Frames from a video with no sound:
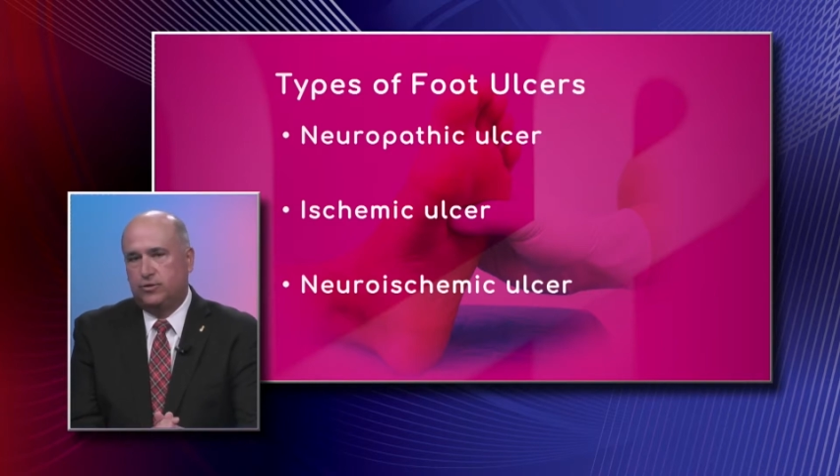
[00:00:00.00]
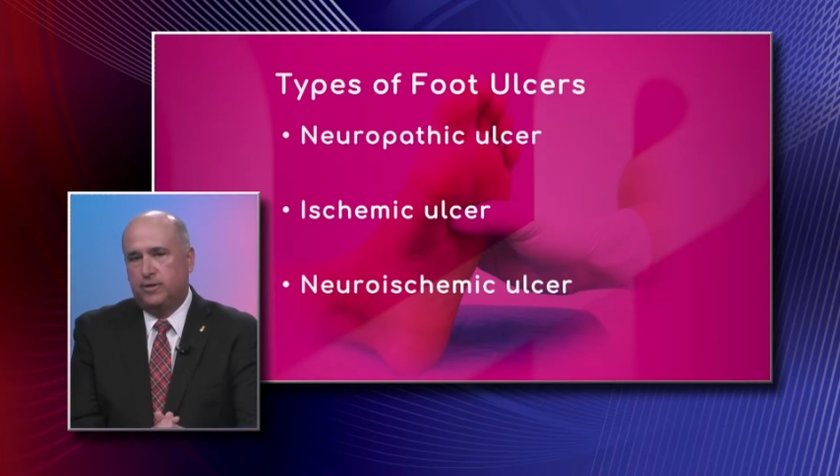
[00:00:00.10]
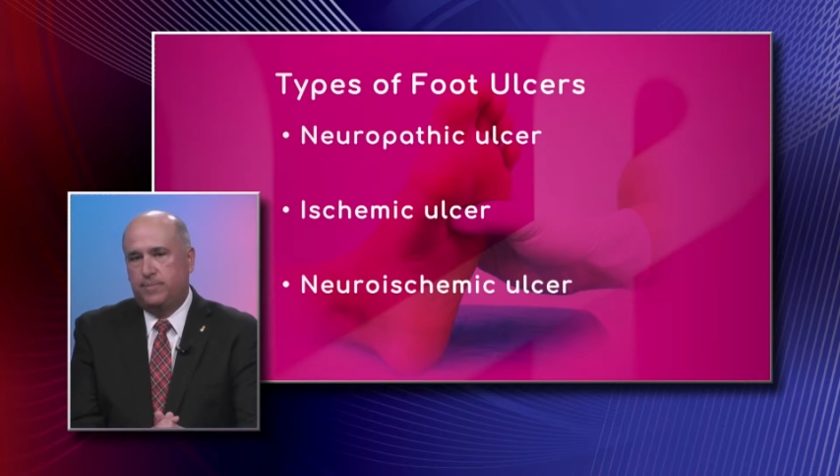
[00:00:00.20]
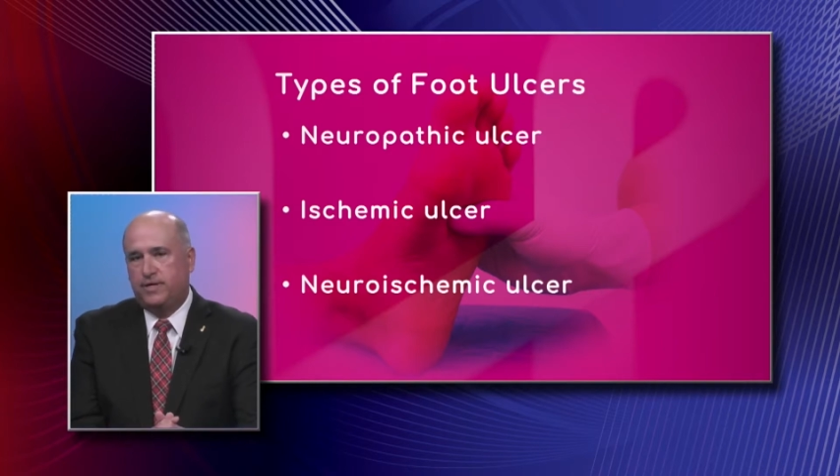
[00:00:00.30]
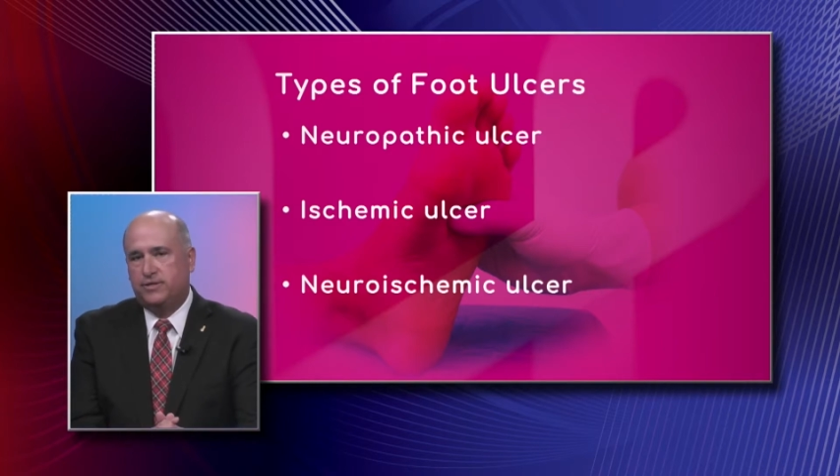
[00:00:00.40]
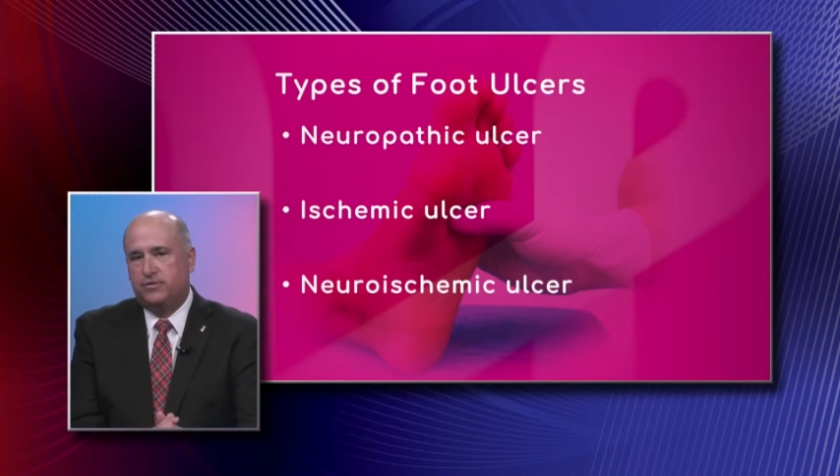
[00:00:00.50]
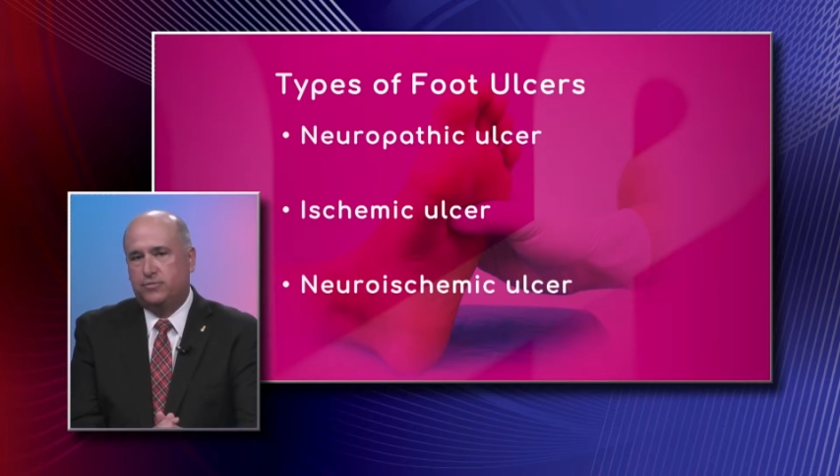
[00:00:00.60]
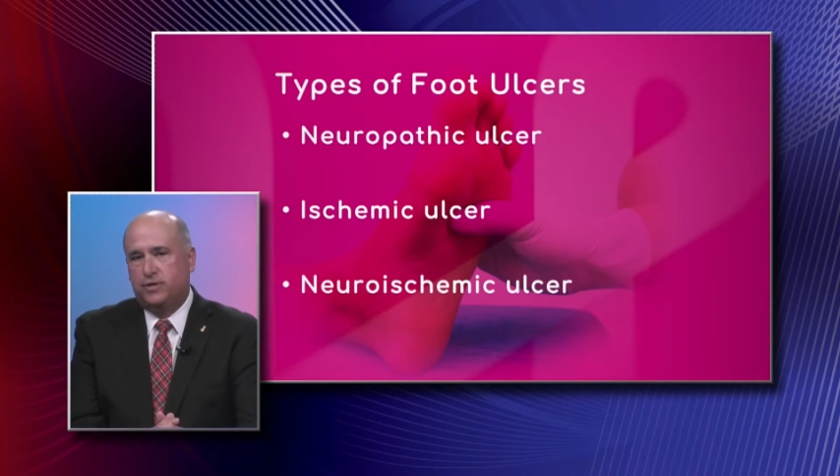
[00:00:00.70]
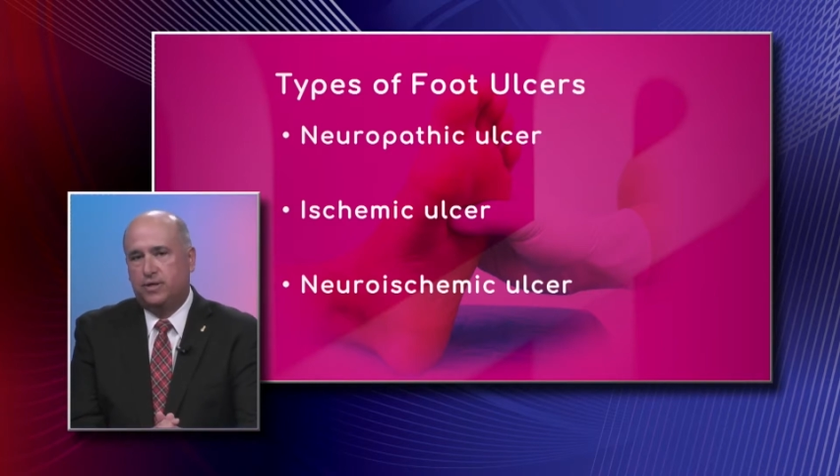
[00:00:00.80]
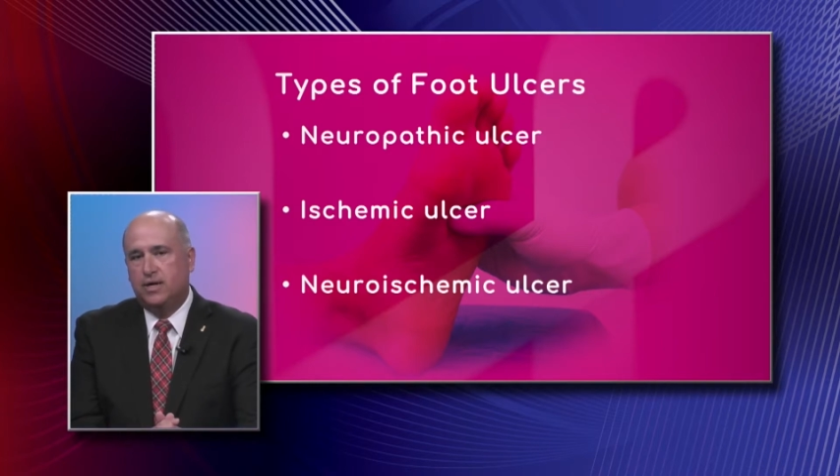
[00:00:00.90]
are the patients
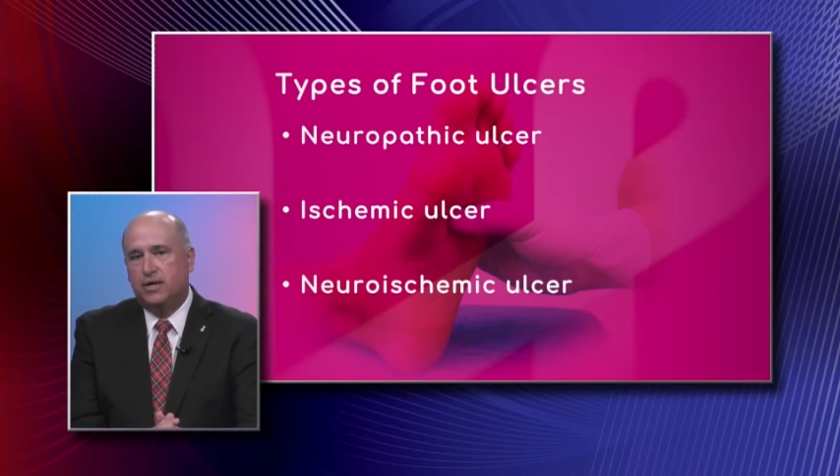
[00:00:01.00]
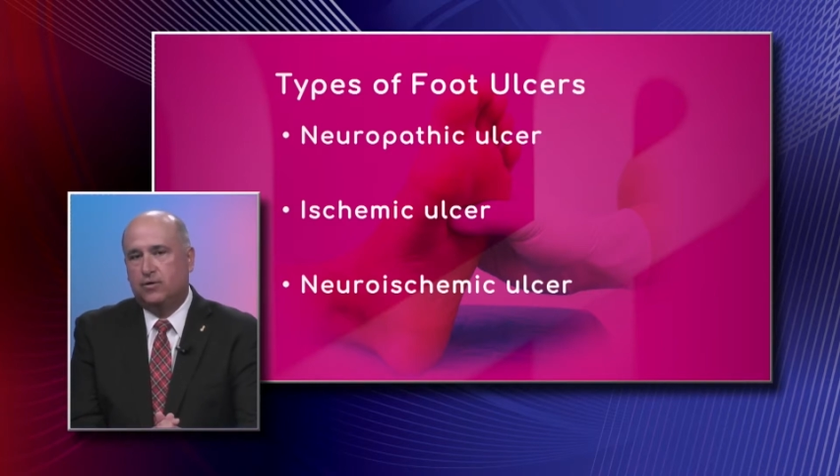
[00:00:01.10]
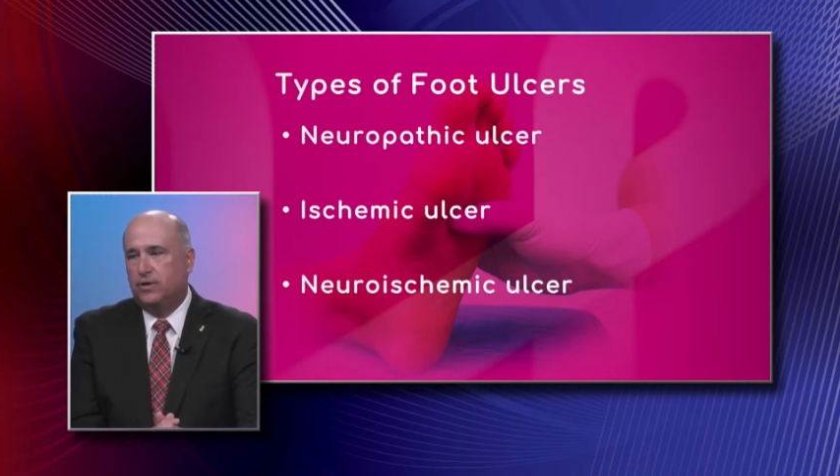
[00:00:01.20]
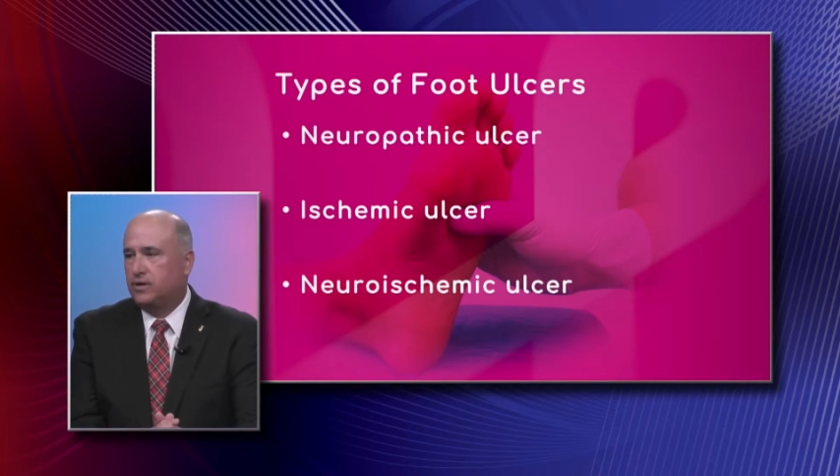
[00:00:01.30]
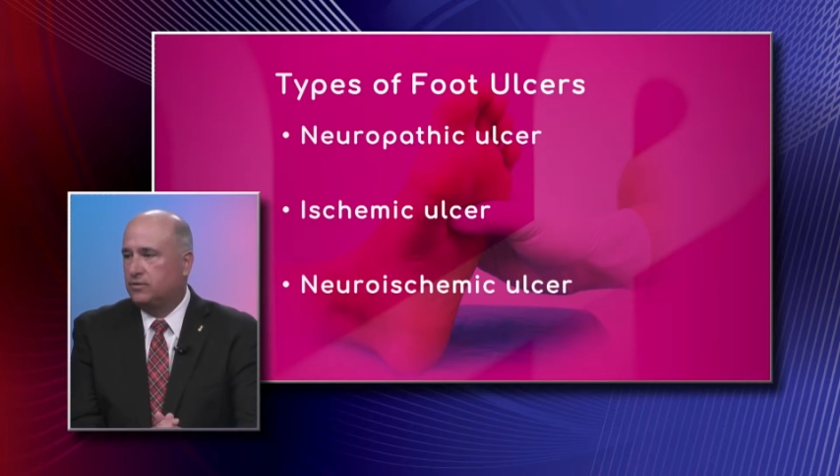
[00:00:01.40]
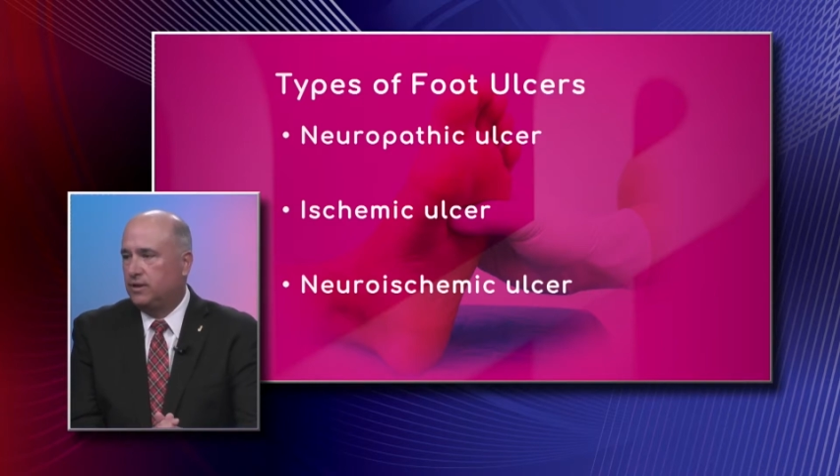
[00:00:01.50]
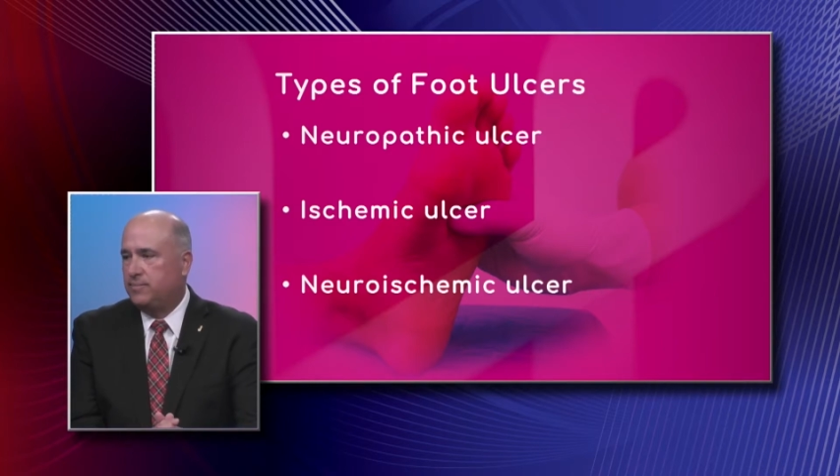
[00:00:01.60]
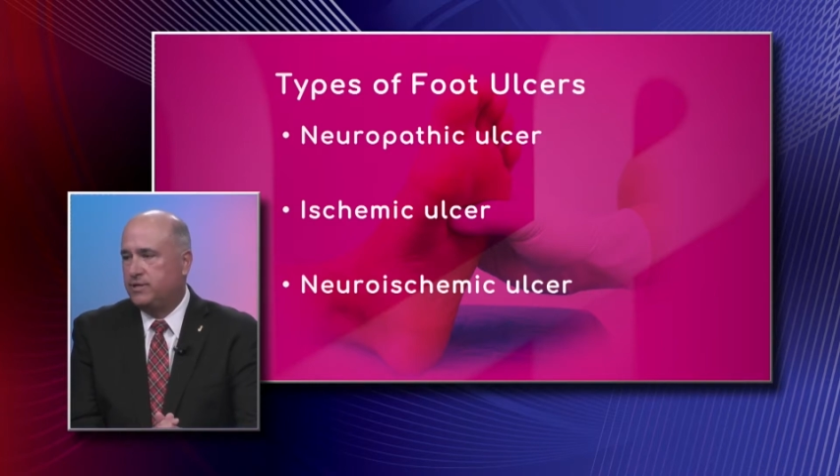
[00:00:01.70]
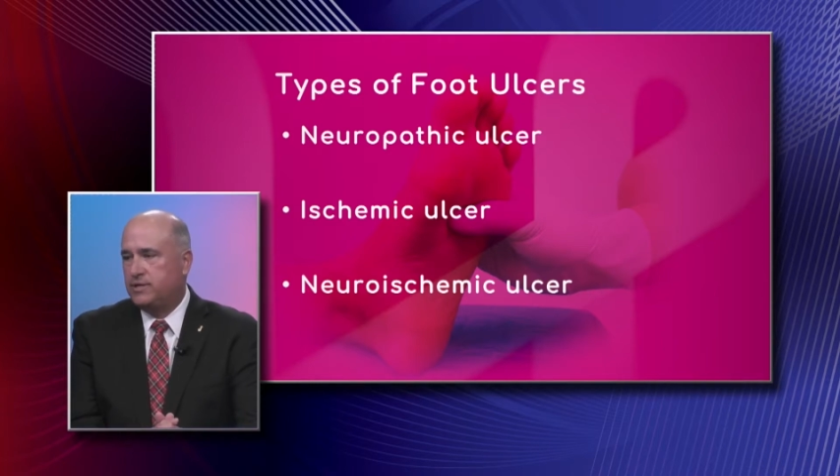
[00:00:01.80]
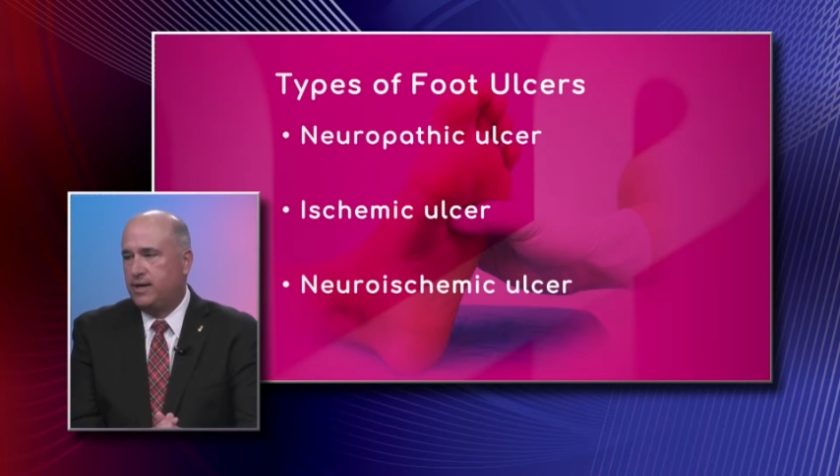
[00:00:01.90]
with critical limb
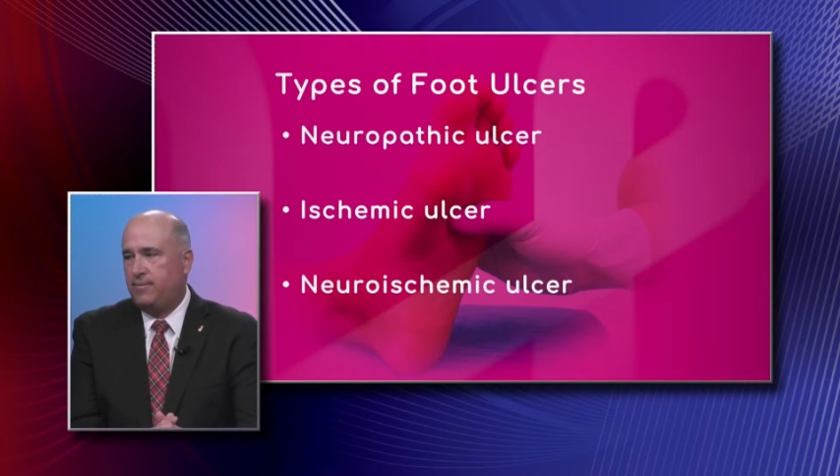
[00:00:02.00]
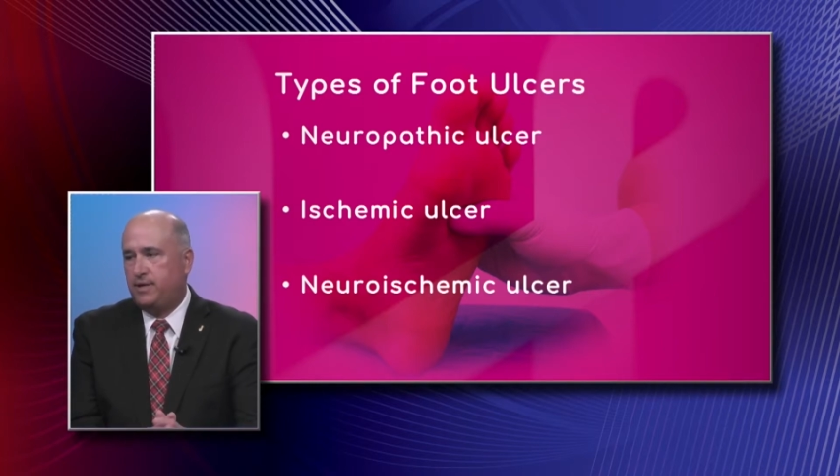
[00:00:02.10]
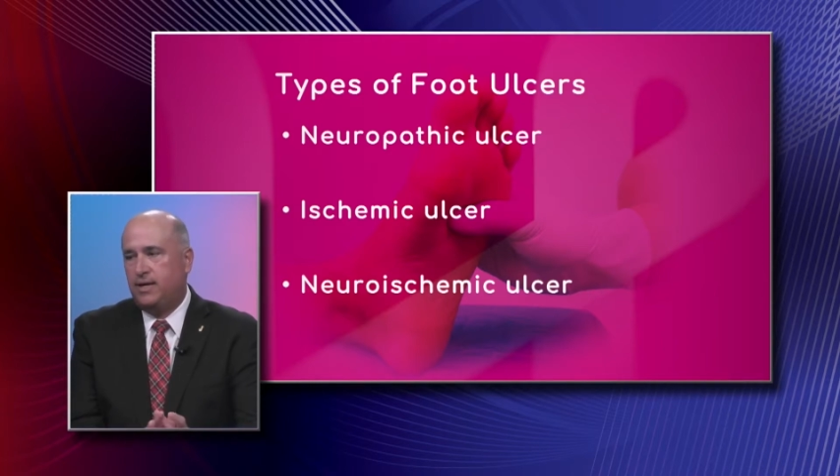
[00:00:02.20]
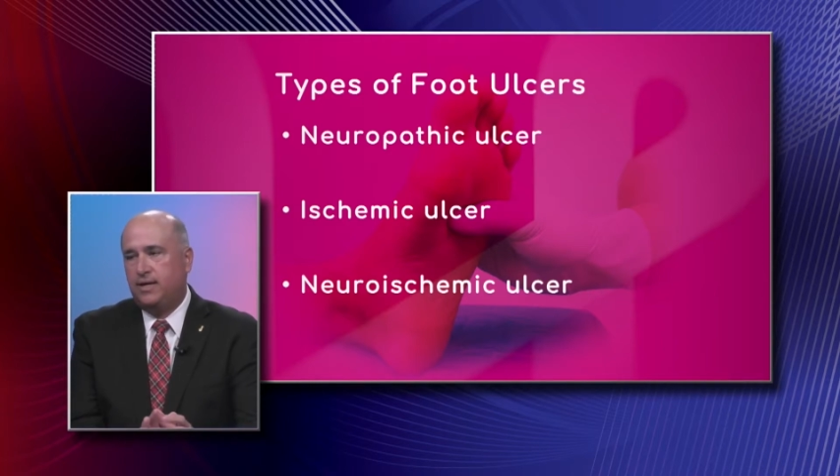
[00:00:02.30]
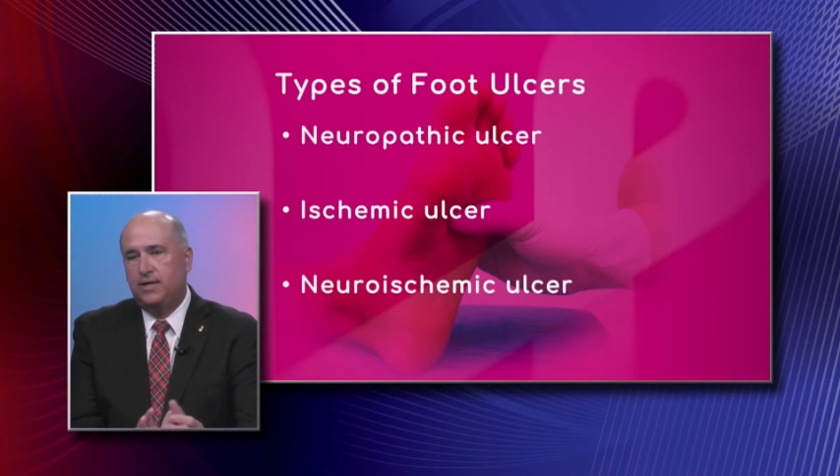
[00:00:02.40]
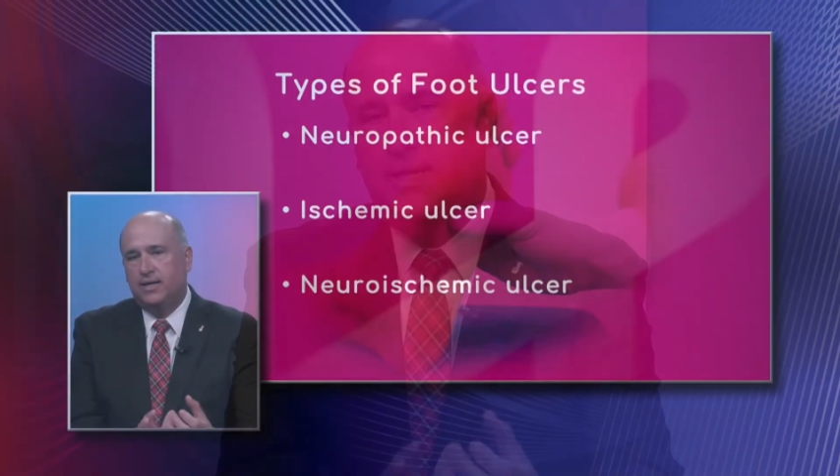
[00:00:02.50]
ischemia